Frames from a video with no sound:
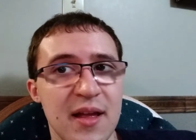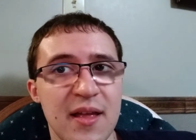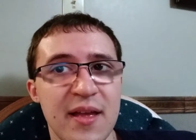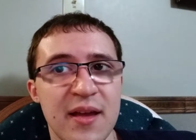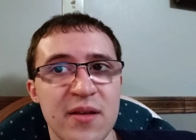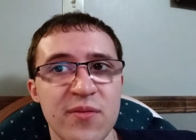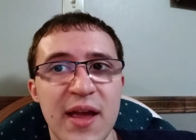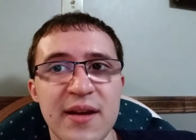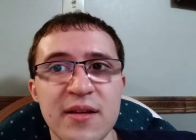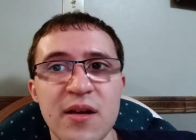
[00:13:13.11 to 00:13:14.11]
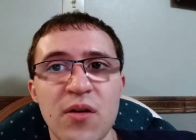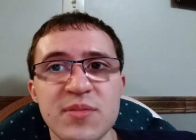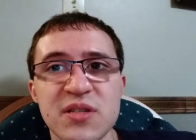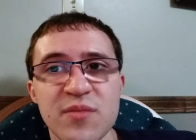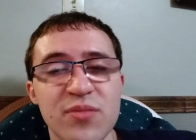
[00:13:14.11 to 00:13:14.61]
and we had to go up
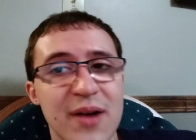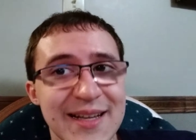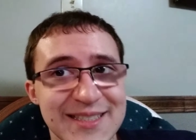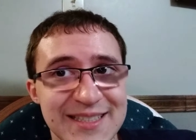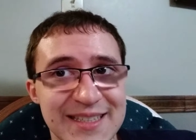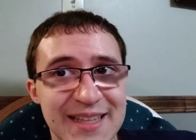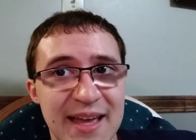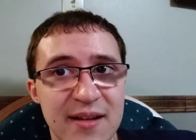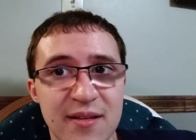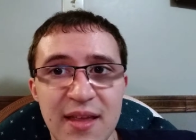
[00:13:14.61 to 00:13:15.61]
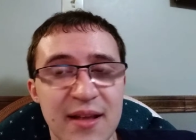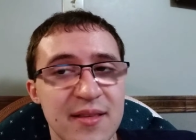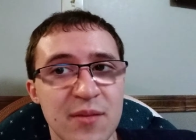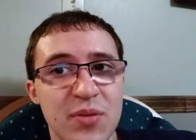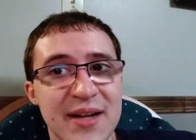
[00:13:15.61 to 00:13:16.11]
to Nebraska,
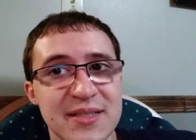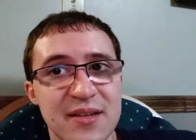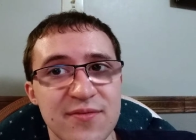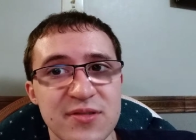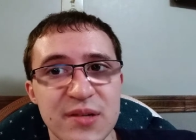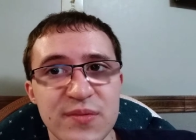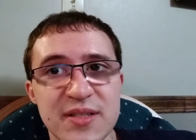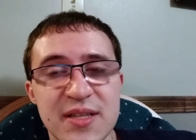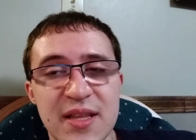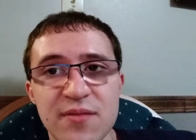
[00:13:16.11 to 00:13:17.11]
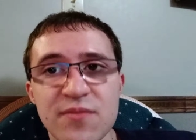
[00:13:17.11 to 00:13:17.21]
Nebraska for some reason.